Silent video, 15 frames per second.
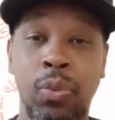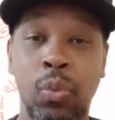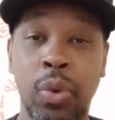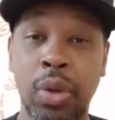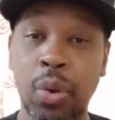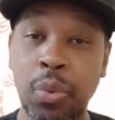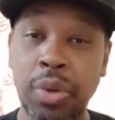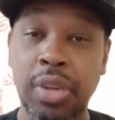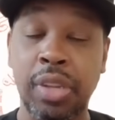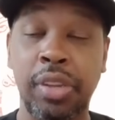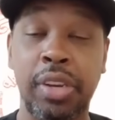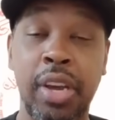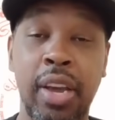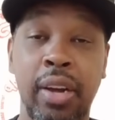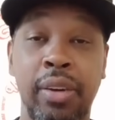when you was in
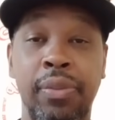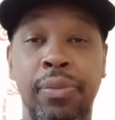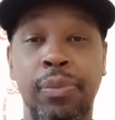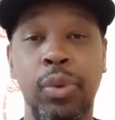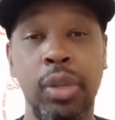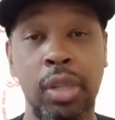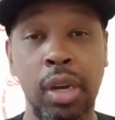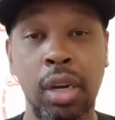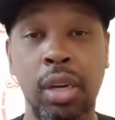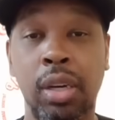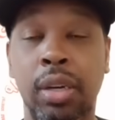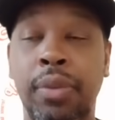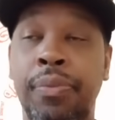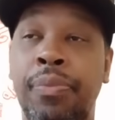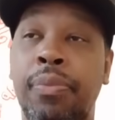jail with Doug.